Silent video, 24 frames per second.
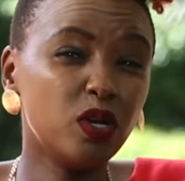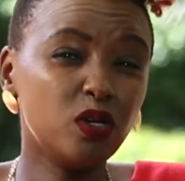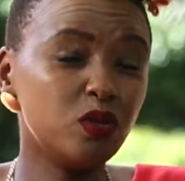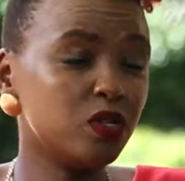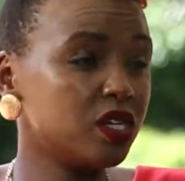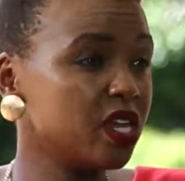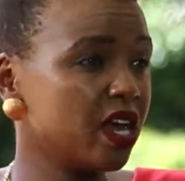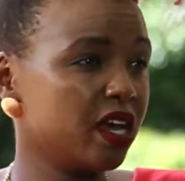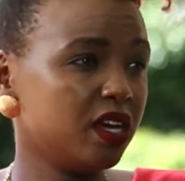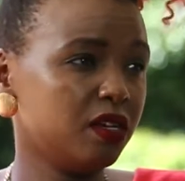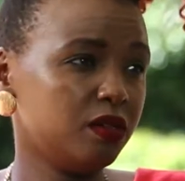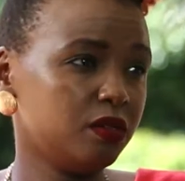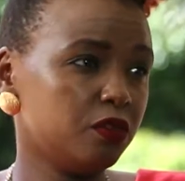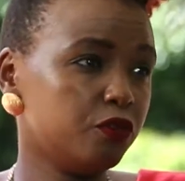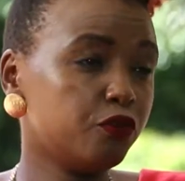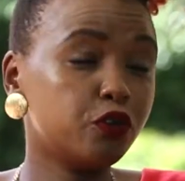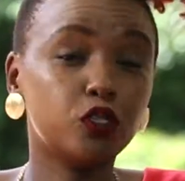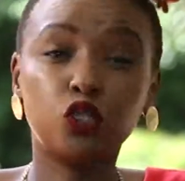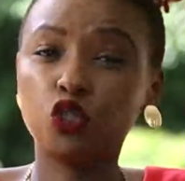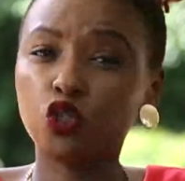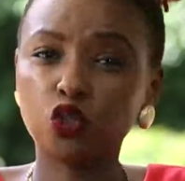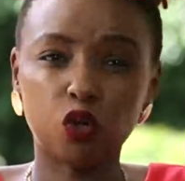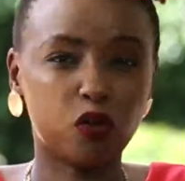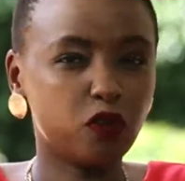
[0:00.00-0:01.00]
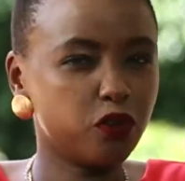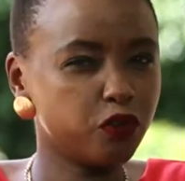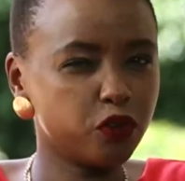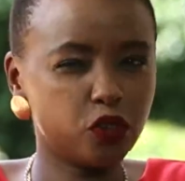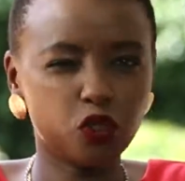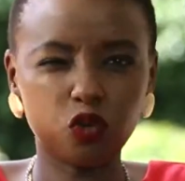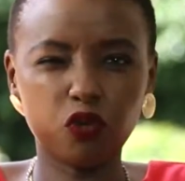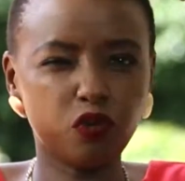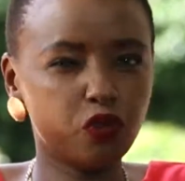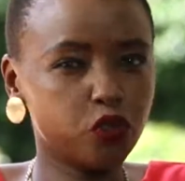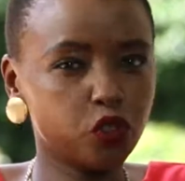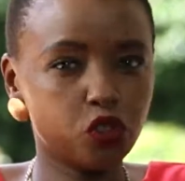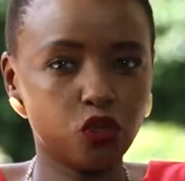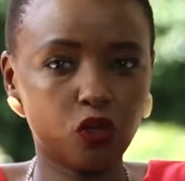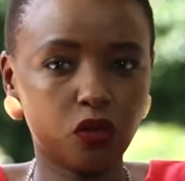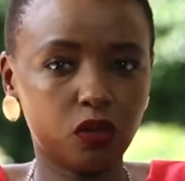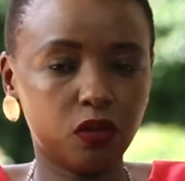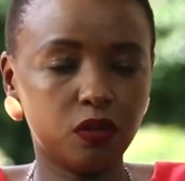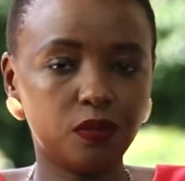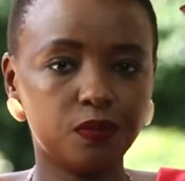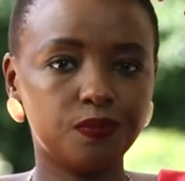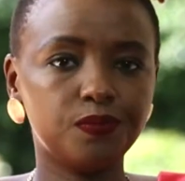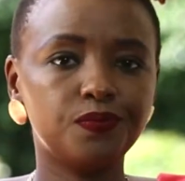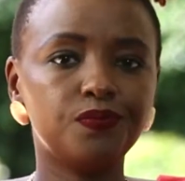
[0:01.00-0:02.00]
die, for sure, for sure, for sure.
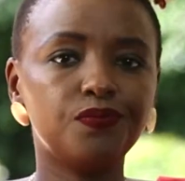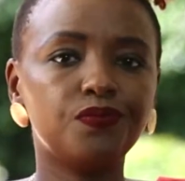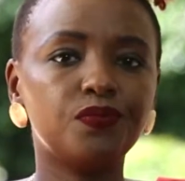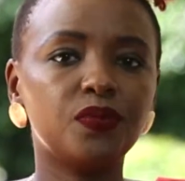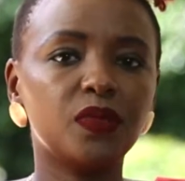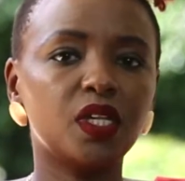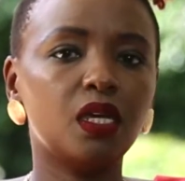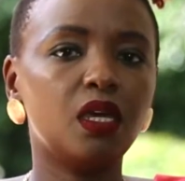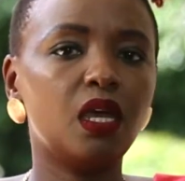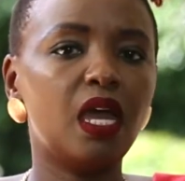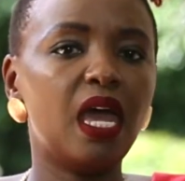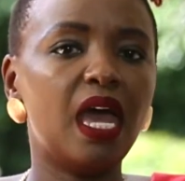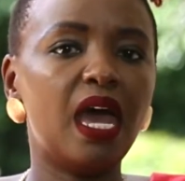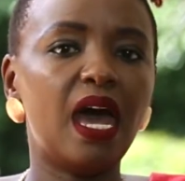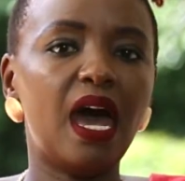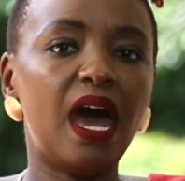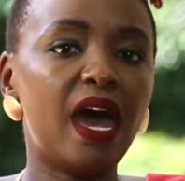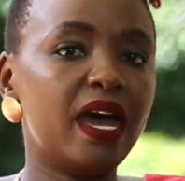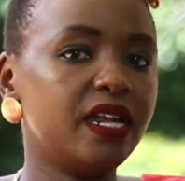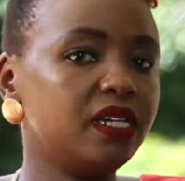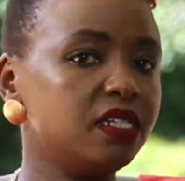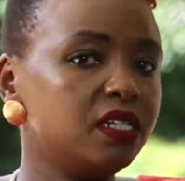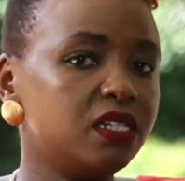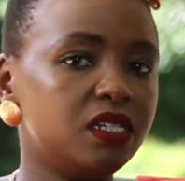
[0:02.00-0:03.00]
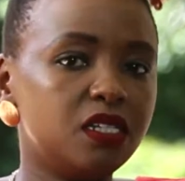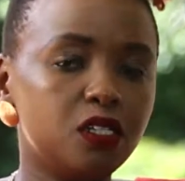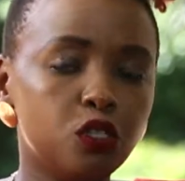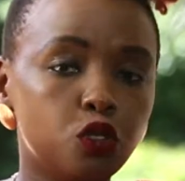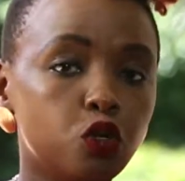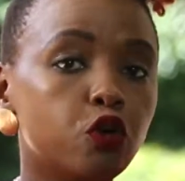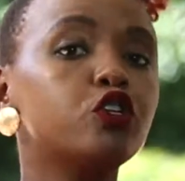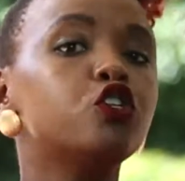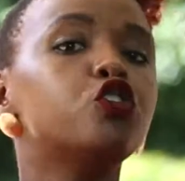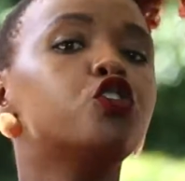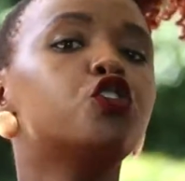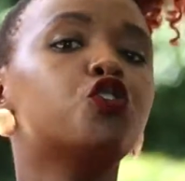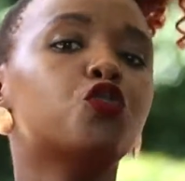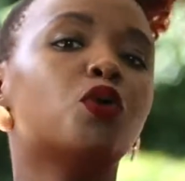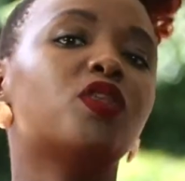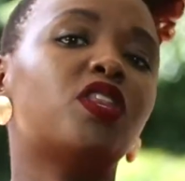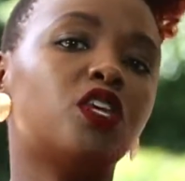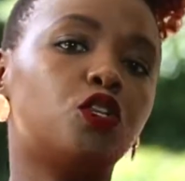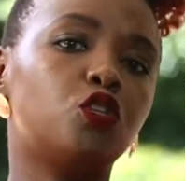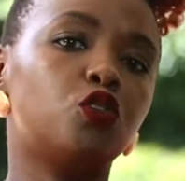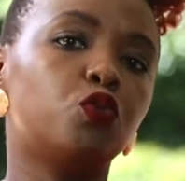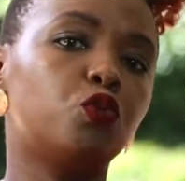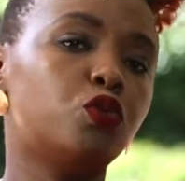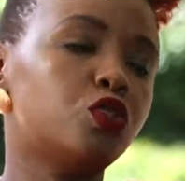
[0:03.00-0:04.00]
And you're sure
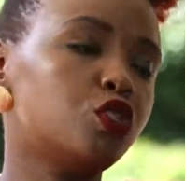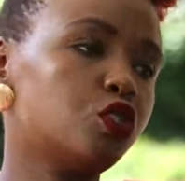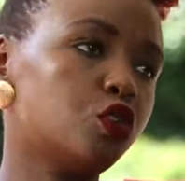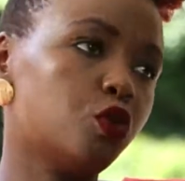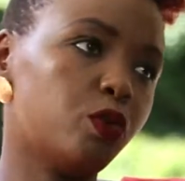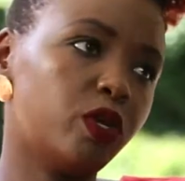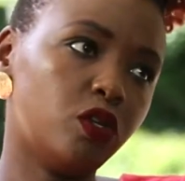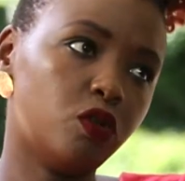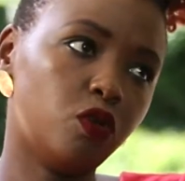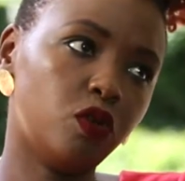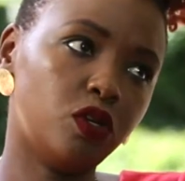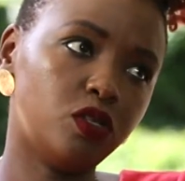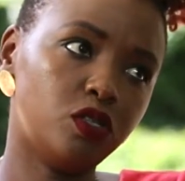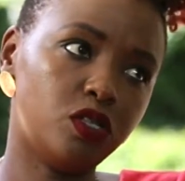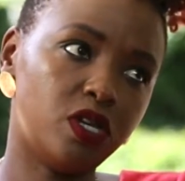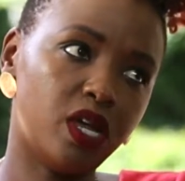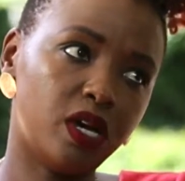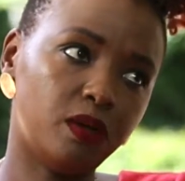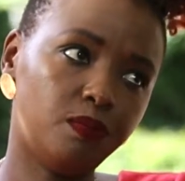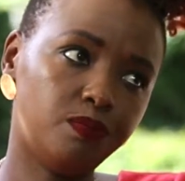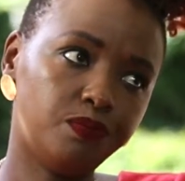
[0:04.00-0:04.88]
that you won't know when you're going to die.